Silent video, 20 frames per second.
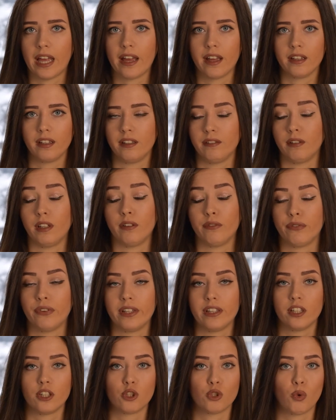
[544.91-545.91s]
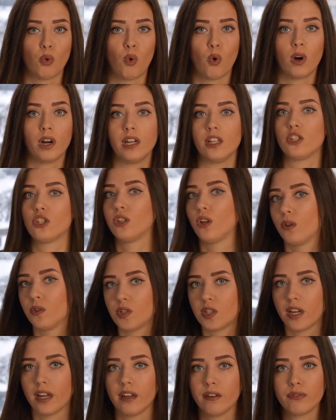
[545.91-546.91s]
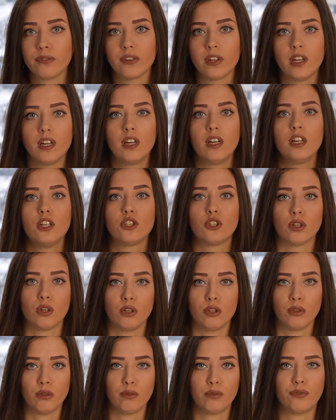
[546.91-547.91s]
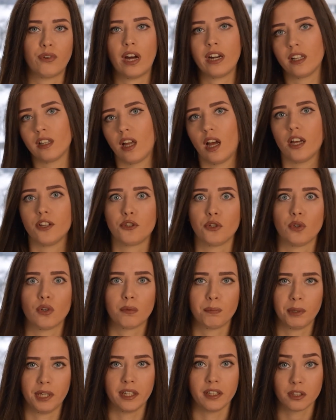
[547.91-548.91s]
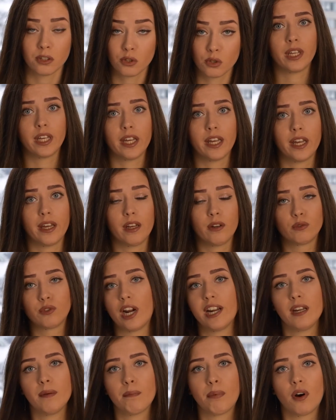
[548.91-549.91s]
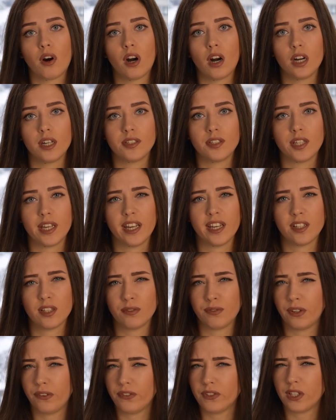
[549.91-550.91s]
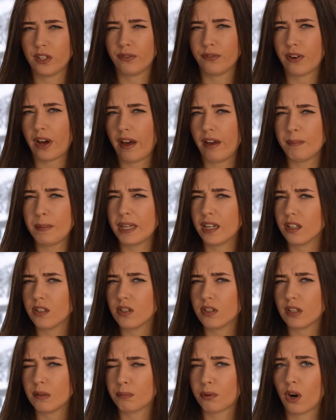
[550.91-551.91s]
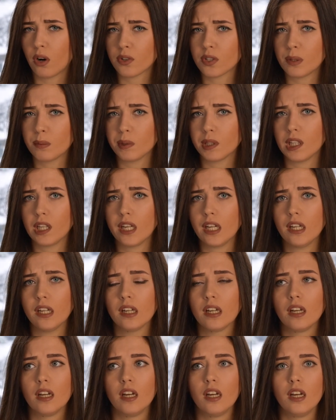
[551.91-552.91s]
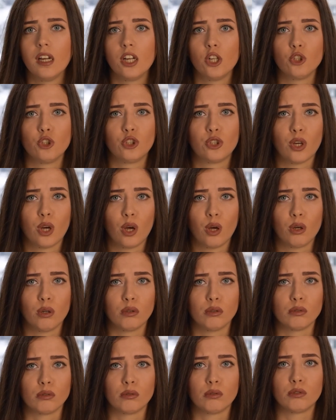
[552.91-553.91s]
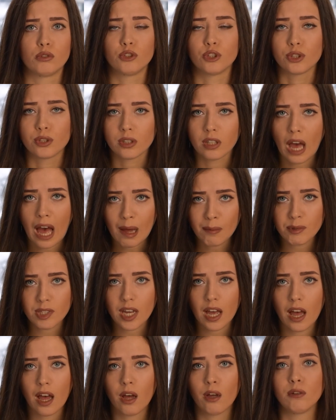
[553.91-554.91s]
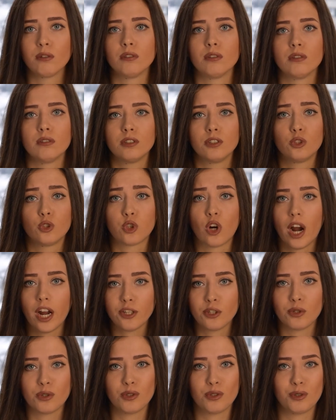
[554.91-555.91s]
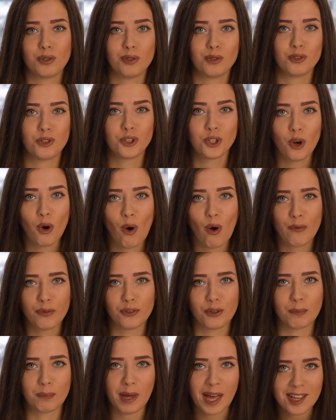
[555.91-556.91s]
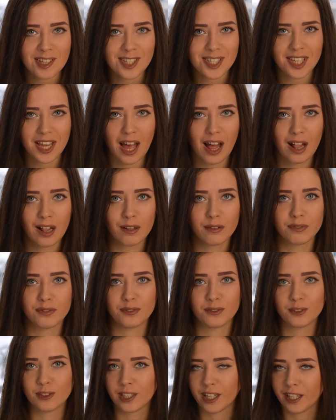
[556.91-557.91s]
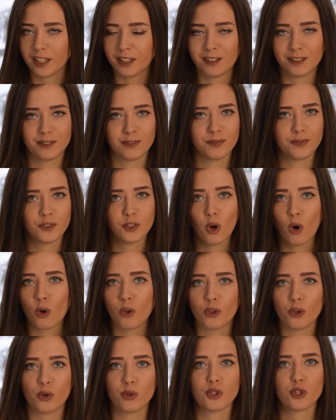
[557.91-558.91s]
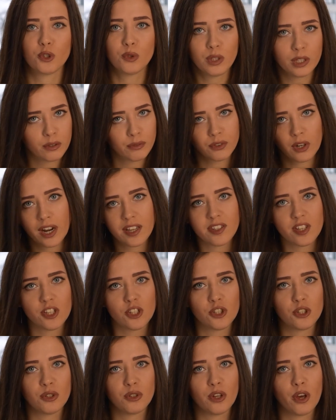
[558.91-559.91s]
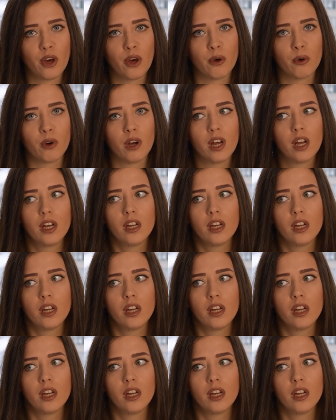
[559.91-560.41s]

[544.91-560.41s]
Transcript: in Finland, or it's not safe. So you finalize your opinions. The writing part takes 55 minutes approximately. So just calm down, try to show off your best self, like all those unique phrases you know,